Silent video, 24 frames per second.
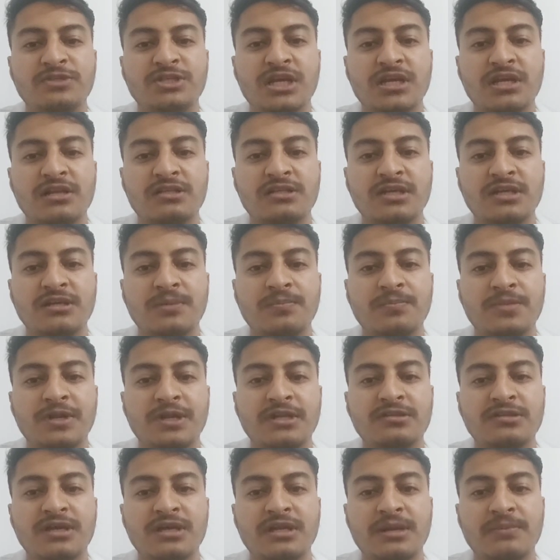channels at the
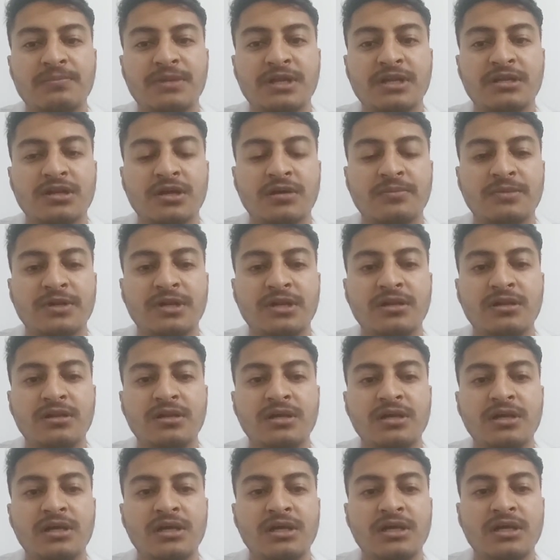presynaptic terminal.
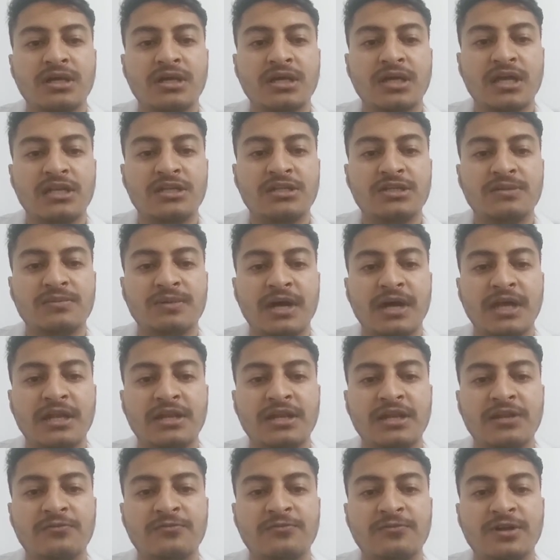Calcium ion
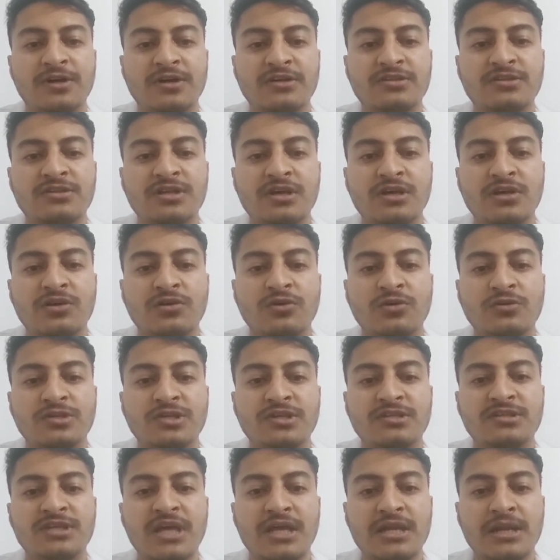influx
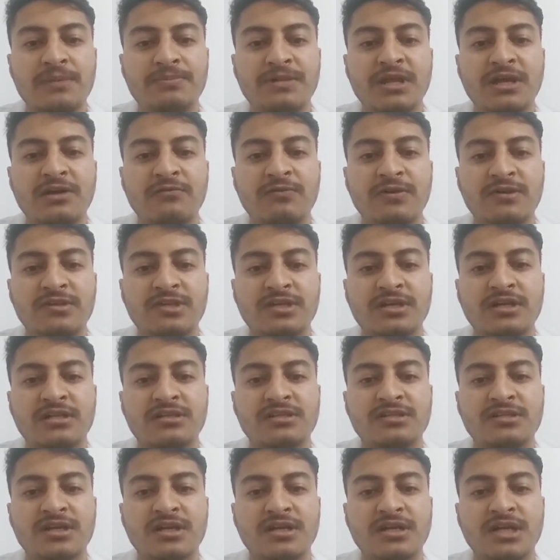causes synaptic
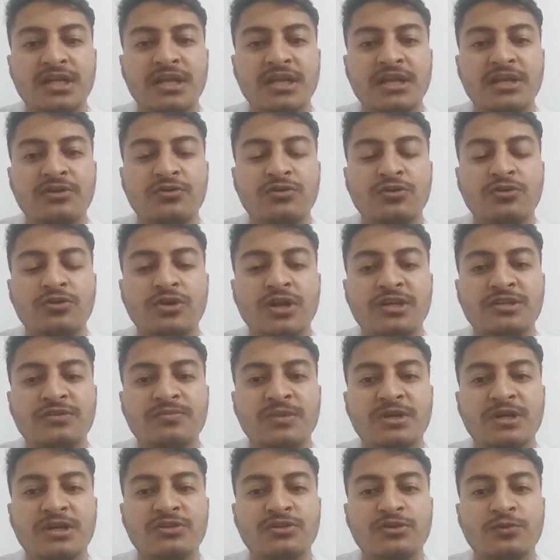vesicles containing
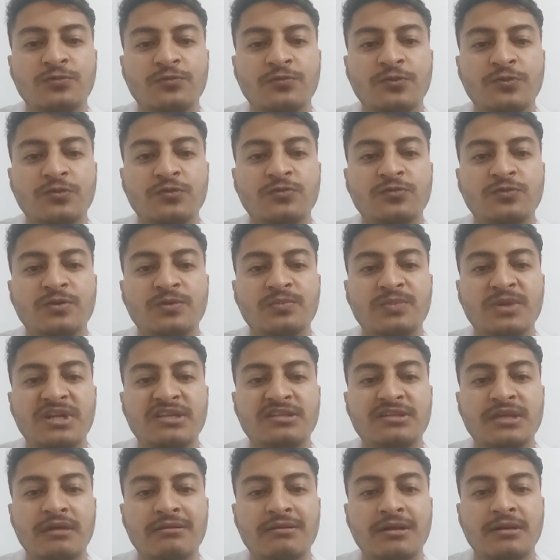neurotransmitters to fuse with
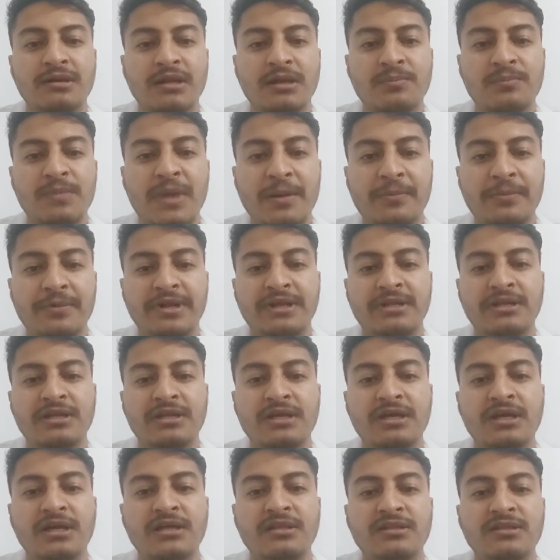presynaptic membrane.
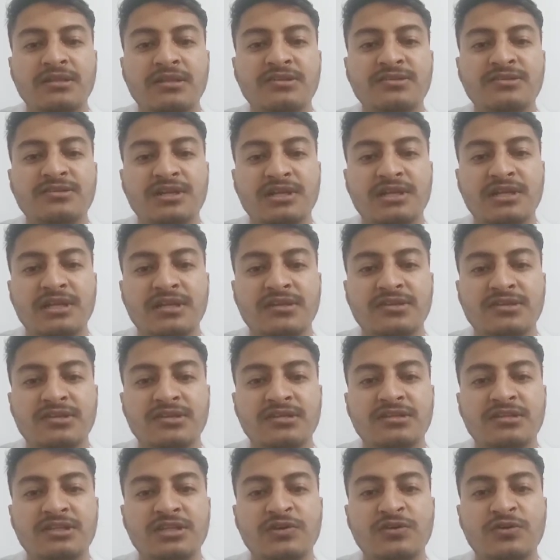This
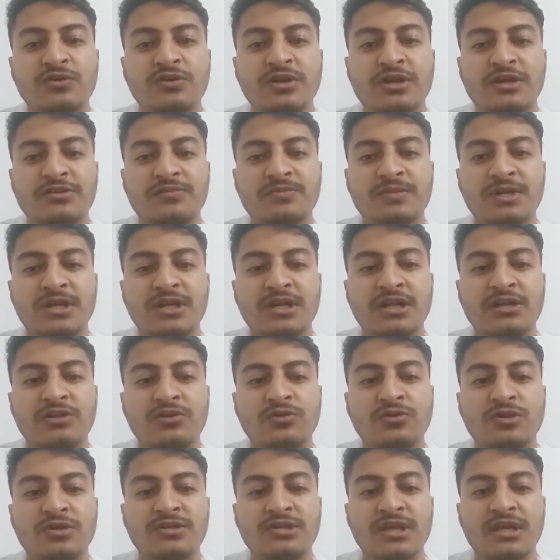releases neurotransmitter into
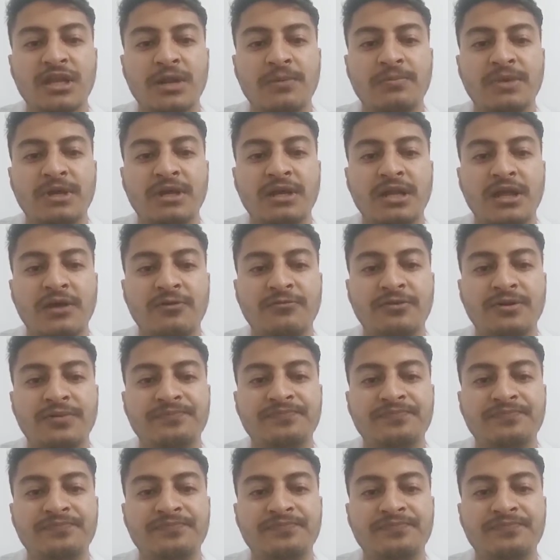the synaptic cleft.